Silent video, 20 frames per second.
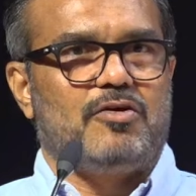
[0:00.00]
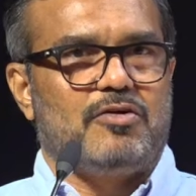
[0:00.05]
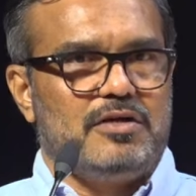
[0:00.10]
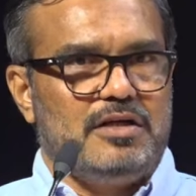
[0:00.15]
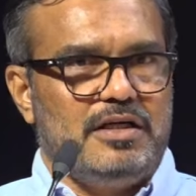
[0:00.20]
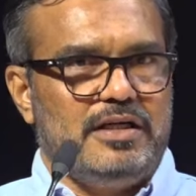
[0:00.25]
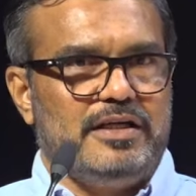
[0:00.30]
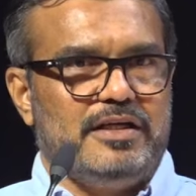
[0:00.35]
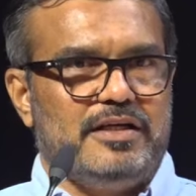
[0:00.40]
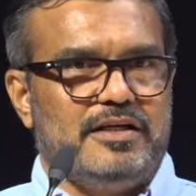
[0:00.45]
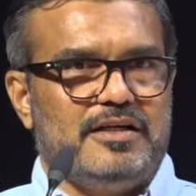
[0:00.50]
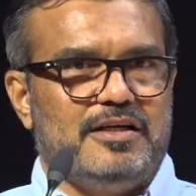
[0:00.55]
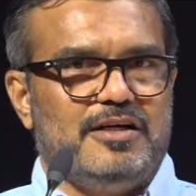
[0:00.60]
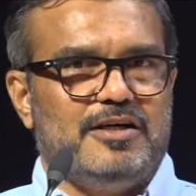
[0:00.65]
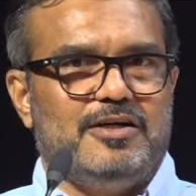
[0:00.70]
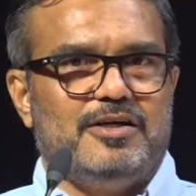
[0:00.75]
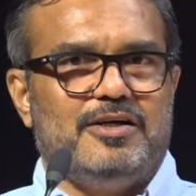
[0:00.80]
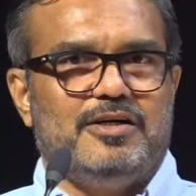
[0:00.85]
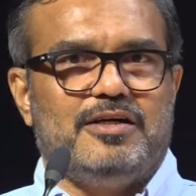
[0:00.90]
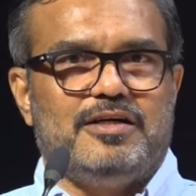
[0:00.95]
only
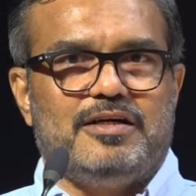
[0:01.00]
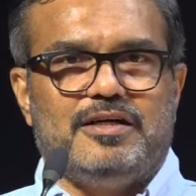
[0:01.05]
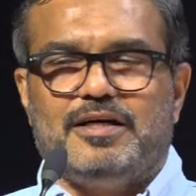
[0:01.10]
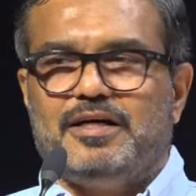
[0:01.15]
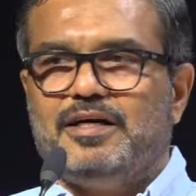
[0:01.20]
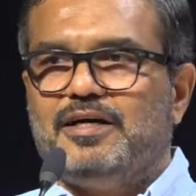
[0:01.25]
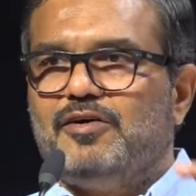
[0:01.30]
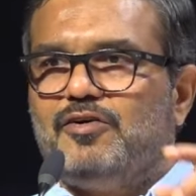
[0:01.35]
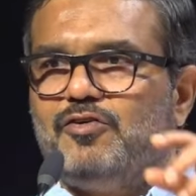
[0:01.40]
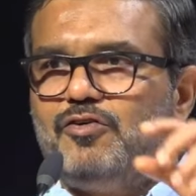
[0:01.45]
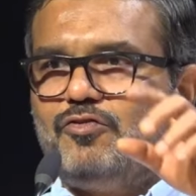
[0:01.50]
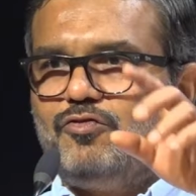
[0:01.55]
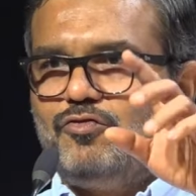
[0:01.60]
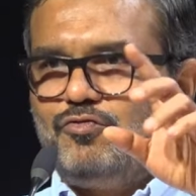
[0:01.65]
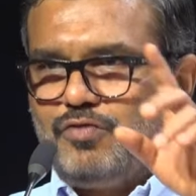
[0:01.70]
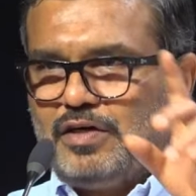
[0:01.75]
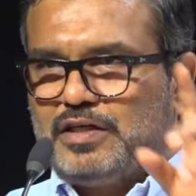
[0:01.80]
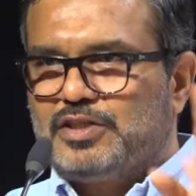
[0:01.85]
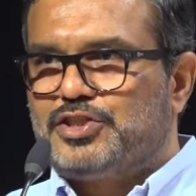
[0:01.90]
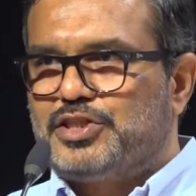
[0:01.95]

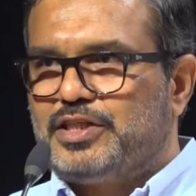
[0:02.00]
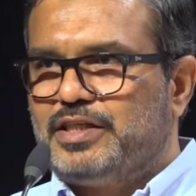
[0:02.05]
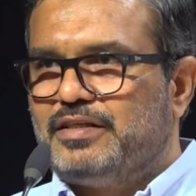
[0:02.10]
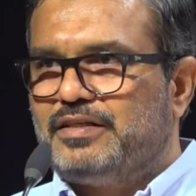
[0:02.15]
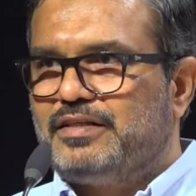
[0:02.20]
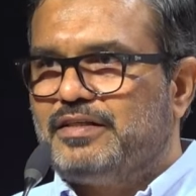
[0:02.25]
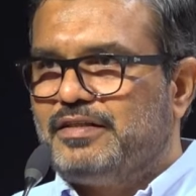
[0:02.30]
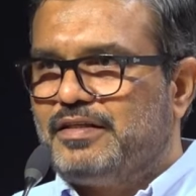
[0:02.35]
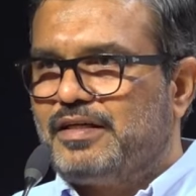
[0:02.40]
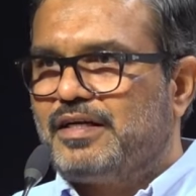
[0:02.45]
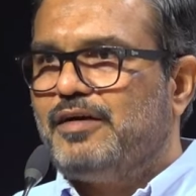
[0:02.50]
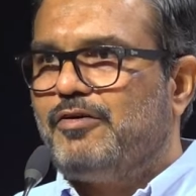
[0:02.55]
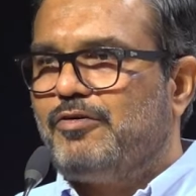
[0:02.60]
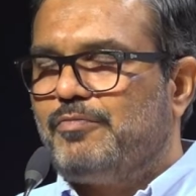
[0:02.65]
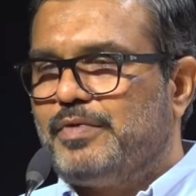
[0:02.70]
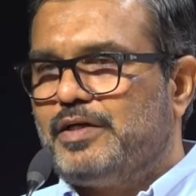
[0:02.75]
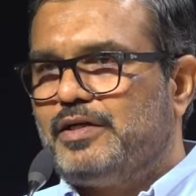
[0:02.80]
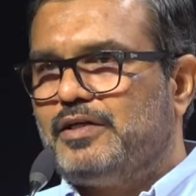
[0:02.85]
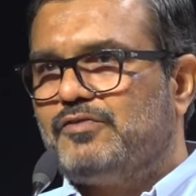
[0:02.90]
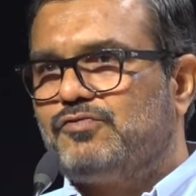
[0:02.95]
function, the
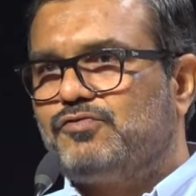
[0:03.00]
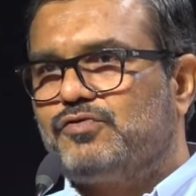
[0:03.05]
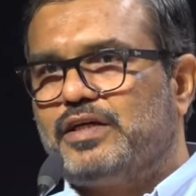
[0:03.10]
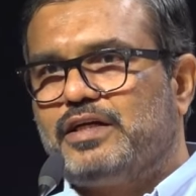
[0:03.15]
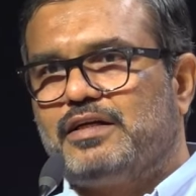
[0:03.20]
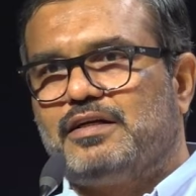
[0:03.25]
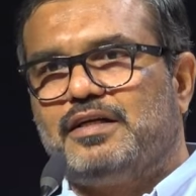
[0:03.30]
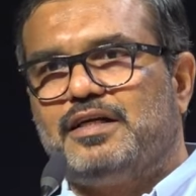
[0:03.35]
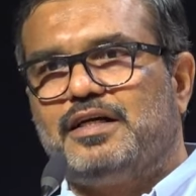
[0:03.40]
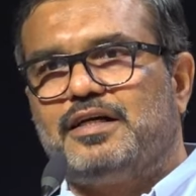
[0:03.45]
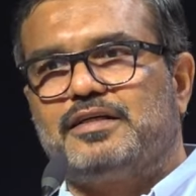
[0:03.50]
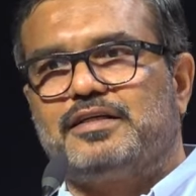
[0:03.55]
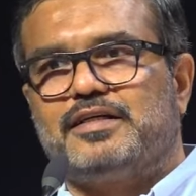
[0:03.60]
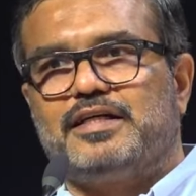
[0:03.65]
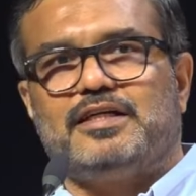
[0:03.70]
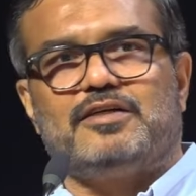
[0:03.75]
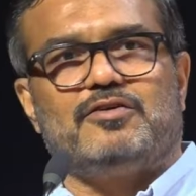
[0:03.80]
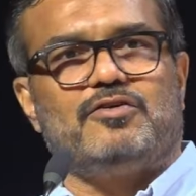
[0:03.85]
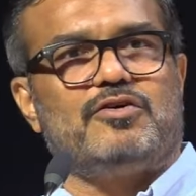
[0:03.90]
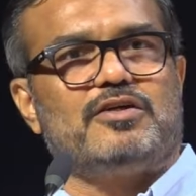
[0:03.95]
government of Kerala
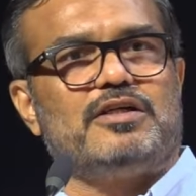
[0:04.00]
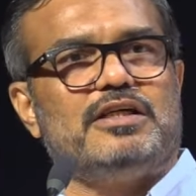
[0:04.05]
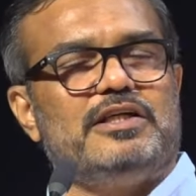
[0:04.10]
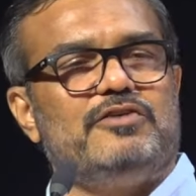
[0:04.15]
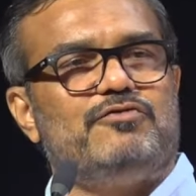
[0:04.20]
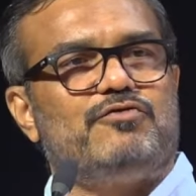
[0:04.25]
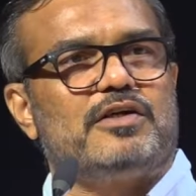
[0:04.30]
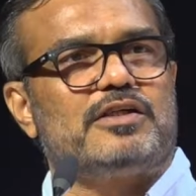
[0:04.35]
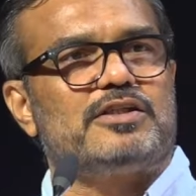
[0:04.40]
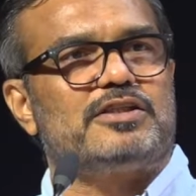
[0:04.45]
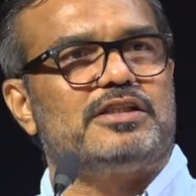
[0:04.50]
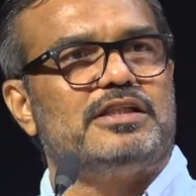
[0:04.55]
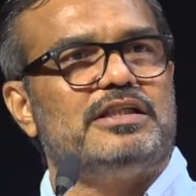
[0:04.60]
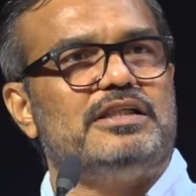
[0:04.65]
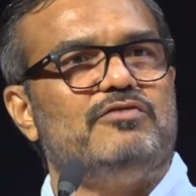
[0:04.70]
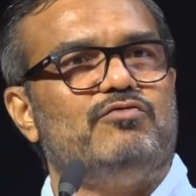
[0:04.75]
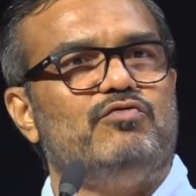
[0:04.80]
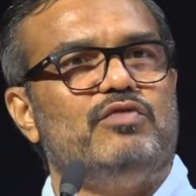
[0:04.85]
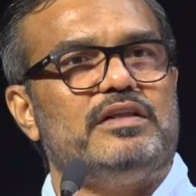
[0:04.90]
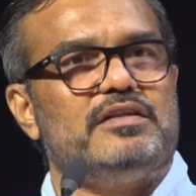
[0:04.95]
can only function
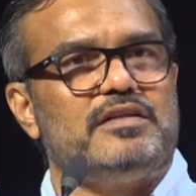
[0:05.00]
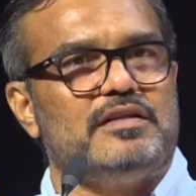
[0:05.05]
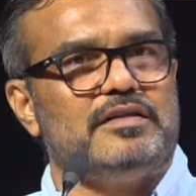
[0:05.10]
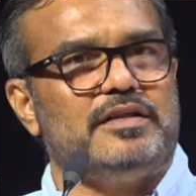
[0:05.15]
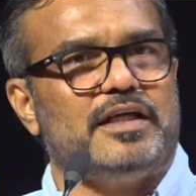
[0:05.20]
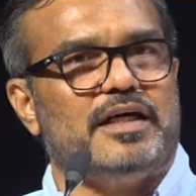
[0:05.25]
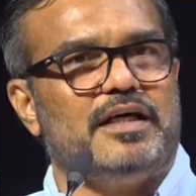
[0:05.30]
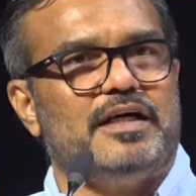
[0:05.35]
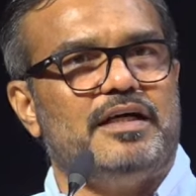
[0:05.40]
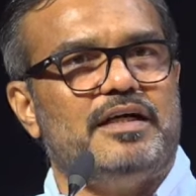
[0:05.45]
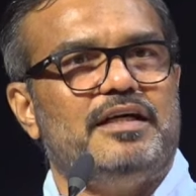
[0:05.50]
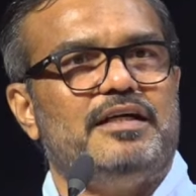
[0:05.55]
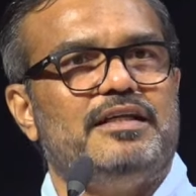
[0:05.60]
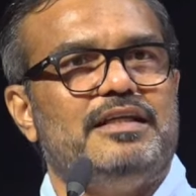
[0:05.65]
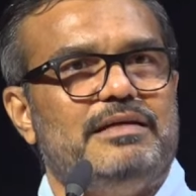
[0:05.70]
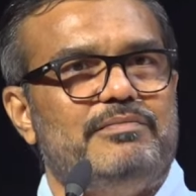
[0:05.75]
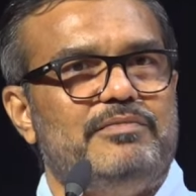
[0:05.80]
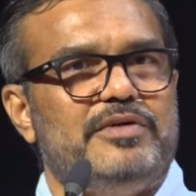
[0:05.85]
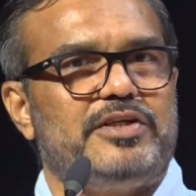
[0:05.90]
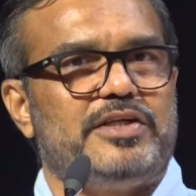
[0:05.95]
within the
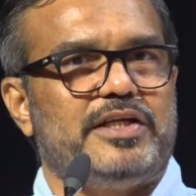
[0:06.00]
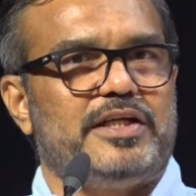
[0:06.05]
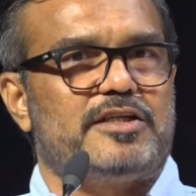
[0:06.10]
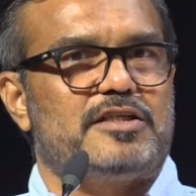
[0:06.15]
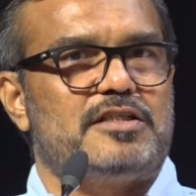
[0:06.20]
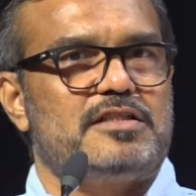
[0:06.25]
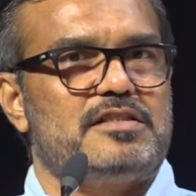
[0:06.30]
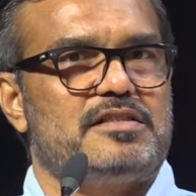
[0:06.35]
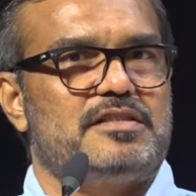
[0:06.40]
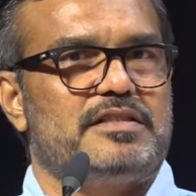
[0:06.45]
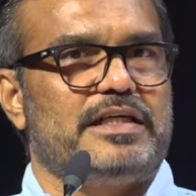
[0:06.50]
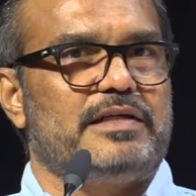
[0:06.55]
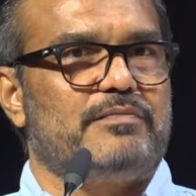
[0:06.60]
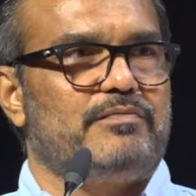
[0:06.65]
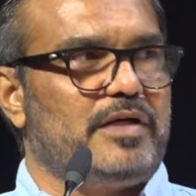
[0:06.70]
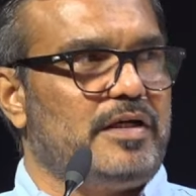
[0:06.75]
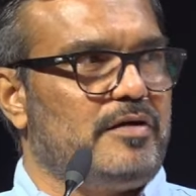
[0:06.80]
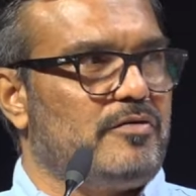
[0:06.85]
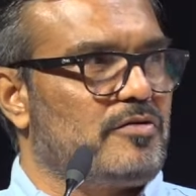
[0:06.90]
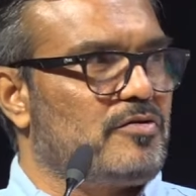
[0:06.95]
limitations set
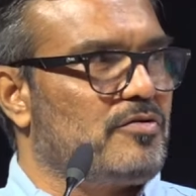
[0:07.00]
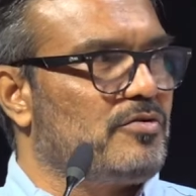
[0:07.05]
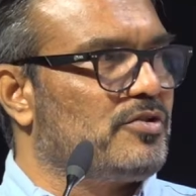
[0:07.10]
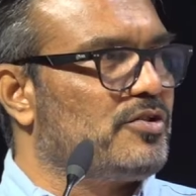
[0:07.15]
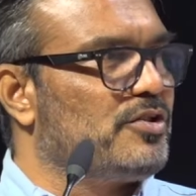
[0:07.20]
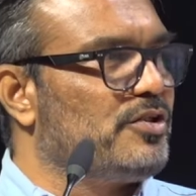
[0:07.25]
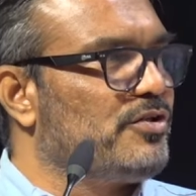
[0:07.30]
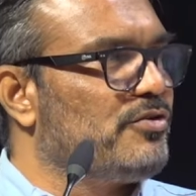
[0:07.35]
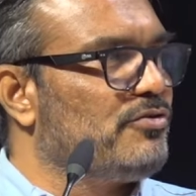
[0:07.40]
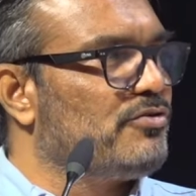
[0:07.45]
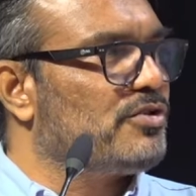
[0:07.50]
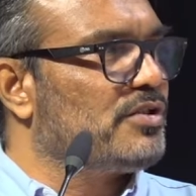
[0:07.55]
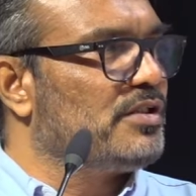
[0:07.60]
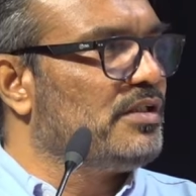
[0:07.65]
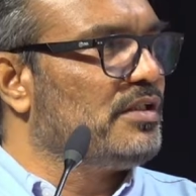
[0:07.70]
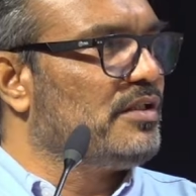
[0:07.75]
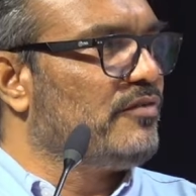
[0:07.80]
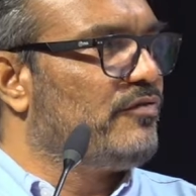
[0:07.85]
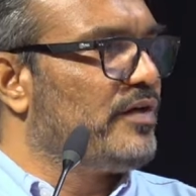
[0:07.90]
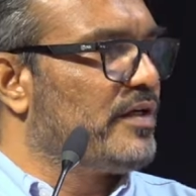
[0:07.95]
by our
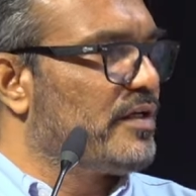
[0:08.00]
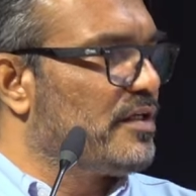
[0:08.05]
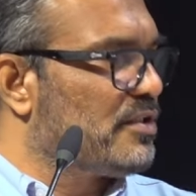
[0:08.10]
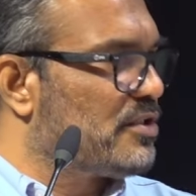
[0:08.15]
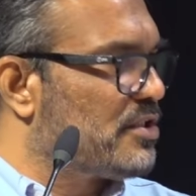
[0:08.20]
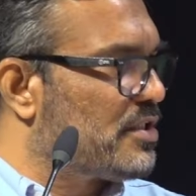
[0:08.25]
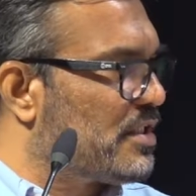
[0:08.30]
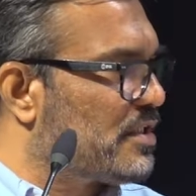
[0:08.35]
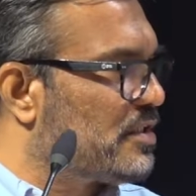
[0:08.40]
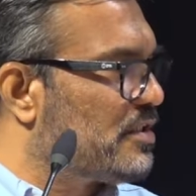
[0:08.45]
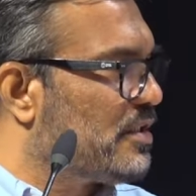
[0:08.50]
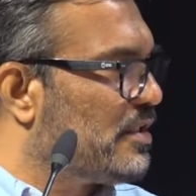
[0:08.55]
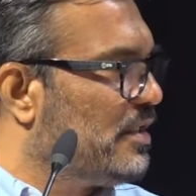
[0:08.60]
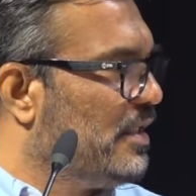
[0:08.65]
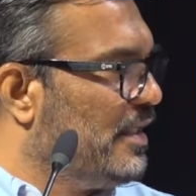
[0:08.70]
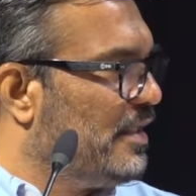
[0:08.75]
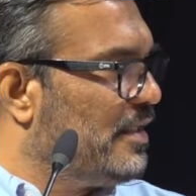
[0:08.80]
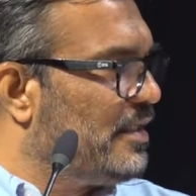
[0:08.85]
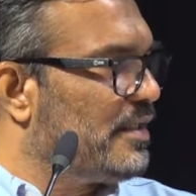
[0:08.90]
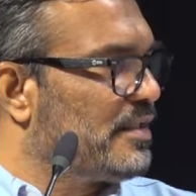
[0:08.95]
constitution, the federal structure,
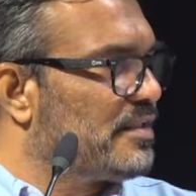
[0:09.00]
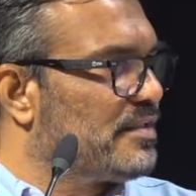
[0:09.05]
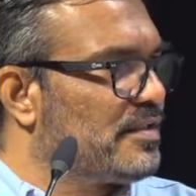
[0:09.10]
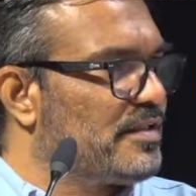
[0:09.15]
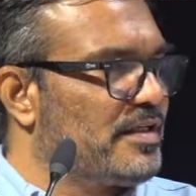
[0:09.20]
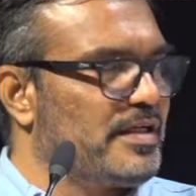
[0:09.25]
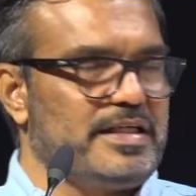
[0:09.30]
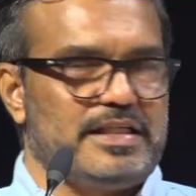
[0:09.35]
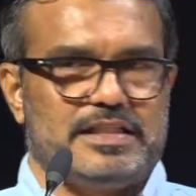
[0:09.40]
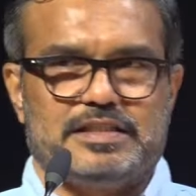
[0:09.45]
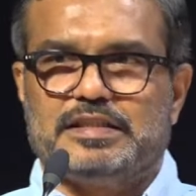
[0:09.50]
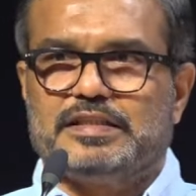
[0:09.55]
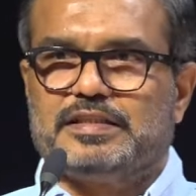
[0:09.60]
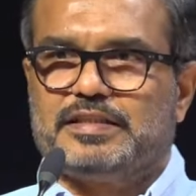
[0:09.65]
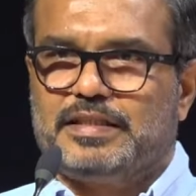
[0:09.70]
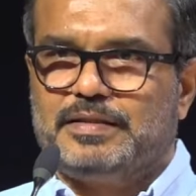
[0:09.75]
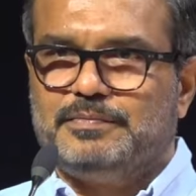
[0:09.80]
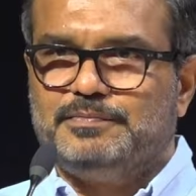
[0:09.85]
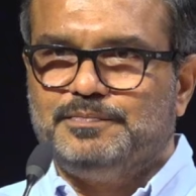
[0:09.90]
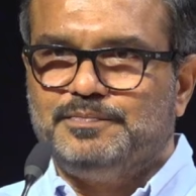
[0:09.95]
etc., etc.